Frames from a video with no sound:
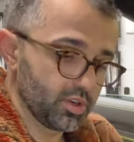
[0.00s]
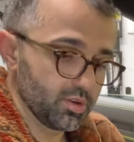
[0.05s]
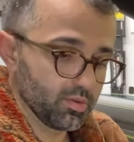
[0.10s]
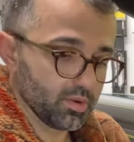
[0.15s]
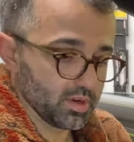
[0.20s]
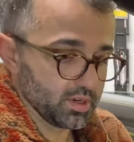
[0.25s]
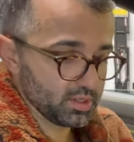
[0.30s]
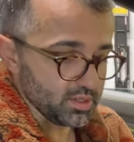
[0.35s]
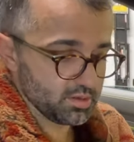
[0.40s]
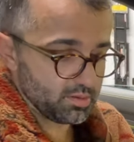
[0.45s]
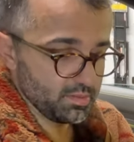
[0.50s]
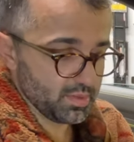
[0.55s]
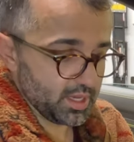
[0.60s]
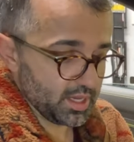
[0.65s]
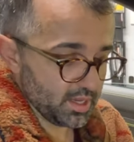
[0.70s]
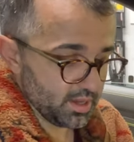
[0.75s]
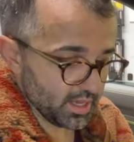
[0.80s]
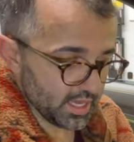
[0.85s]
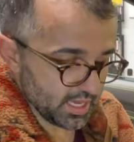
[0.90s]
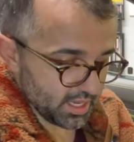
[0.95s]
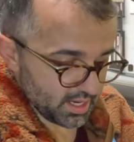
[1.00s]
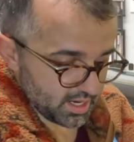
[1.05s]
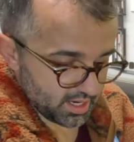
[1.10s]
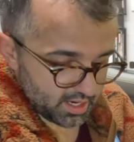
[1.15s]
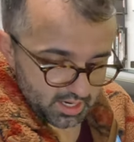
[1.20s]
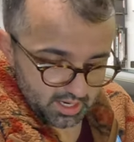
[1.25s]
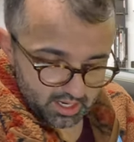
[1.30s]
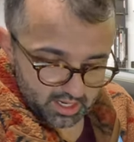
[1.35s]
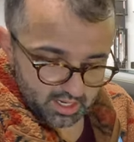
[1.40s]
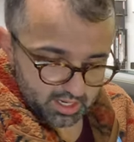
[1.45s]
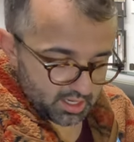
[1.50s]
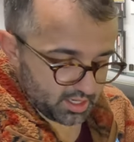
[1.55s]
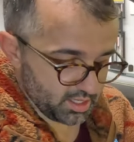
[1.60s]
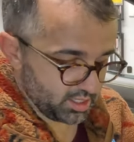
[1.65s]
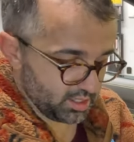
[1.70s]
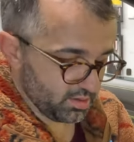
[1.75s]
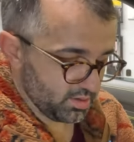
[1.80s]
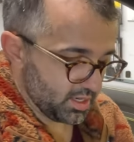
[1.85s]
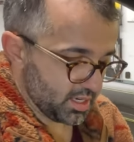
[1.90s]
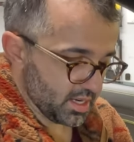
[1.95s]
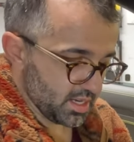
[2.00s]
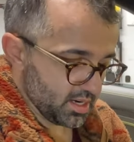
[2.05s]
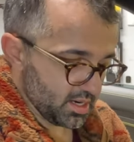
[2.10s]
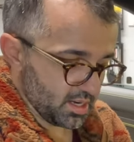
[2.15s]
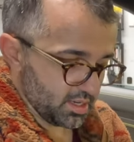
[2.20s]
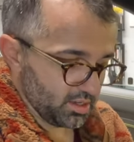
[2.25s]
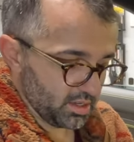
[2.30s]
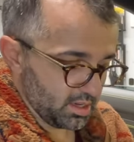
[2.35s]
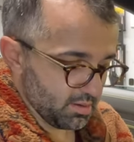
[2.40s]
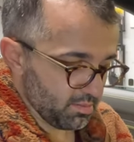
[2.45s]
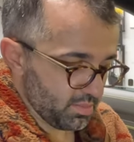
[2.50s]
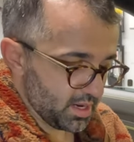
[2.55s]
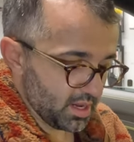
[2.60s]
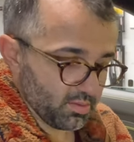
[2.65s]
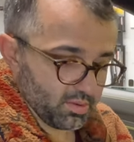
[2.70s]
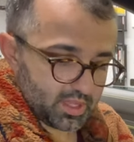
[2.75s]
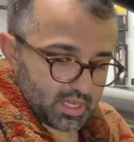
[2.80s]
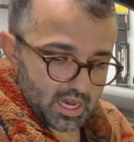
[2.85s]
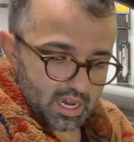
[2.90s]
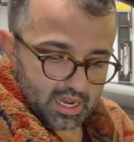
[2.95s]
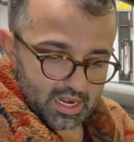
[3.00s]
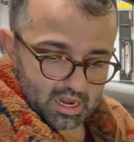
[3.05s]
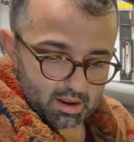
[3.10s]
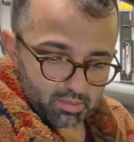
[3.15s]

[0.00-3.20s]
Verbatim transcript: you want it to be, uh, you, can, uh, you can play with the height.